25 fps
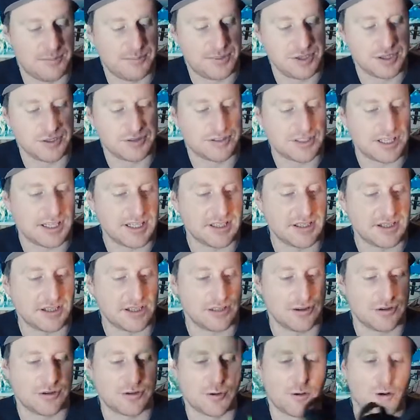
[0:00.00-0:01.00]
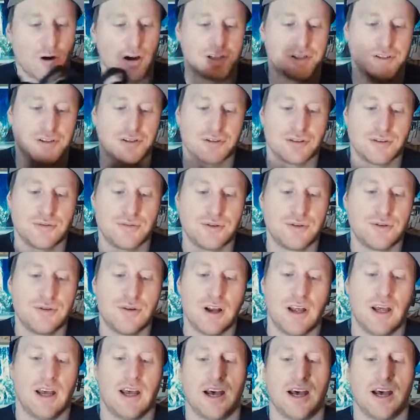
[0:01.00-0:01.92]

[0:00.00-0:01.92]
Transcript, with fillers: built in that look quite durable.